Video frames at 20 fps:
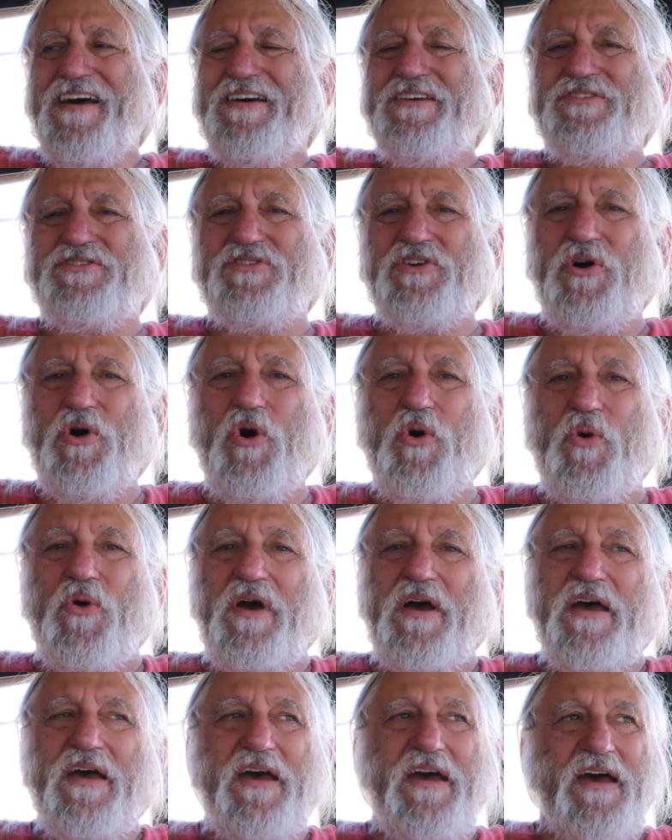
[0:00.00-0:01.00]
So
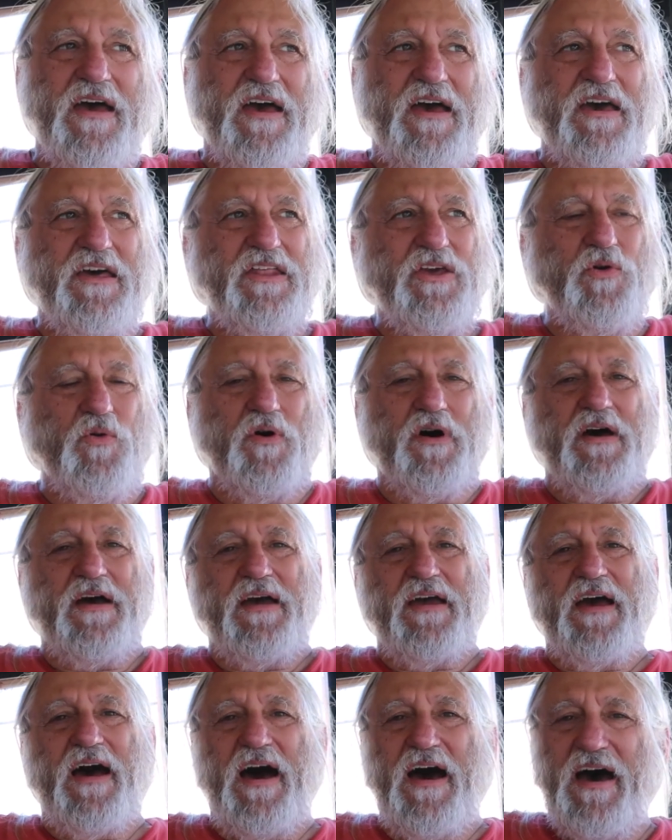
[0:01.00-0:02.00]

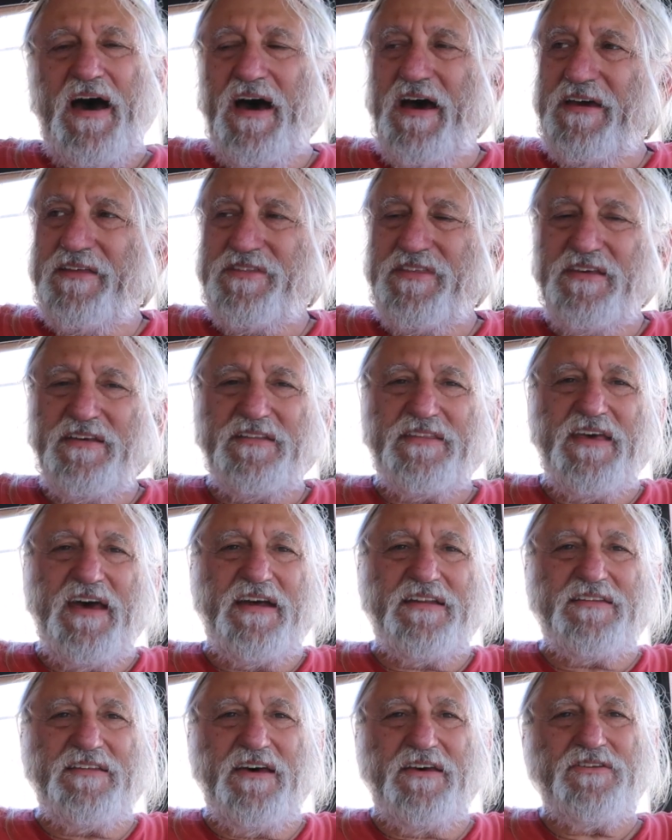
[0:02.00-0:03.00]
anyway, I think
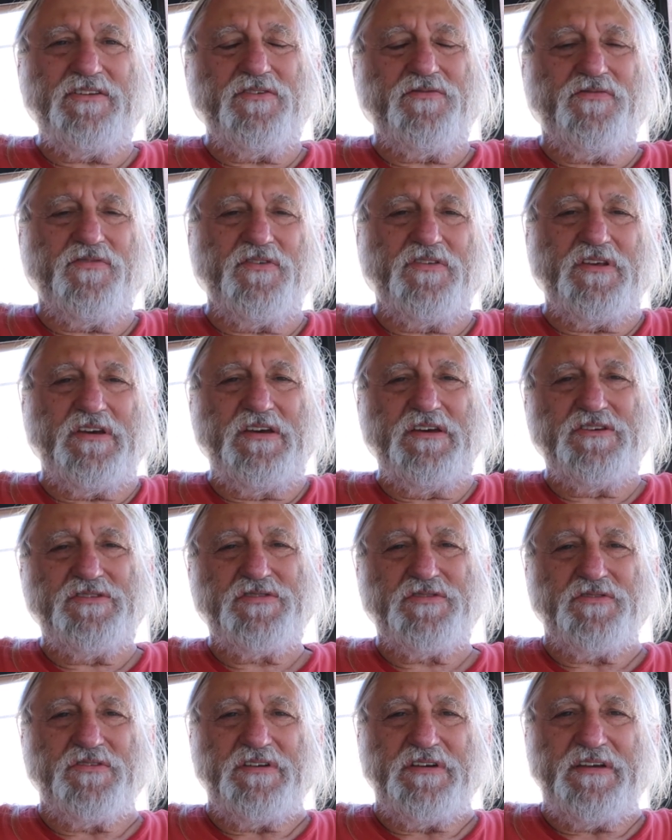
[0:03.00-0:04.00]
that does it for the
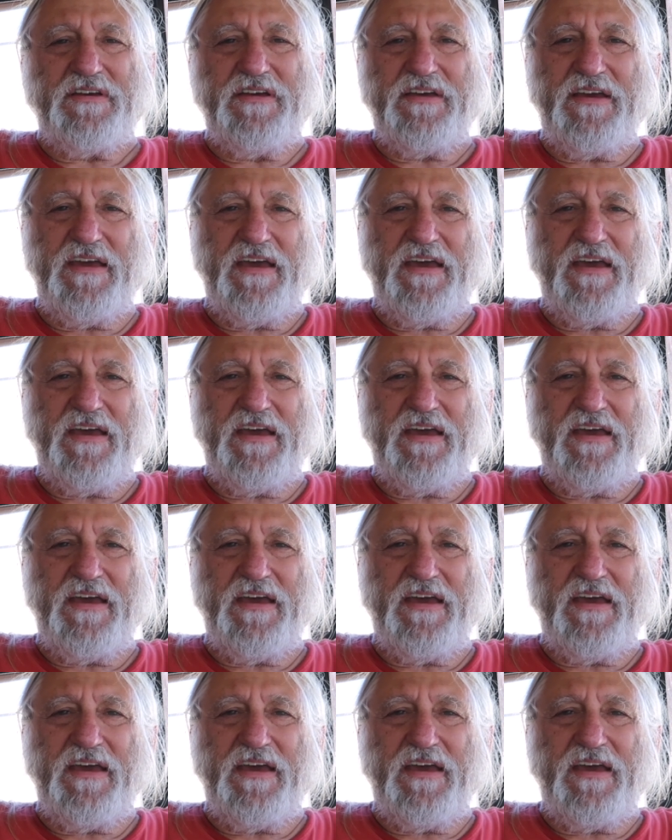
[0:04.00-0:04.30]
history.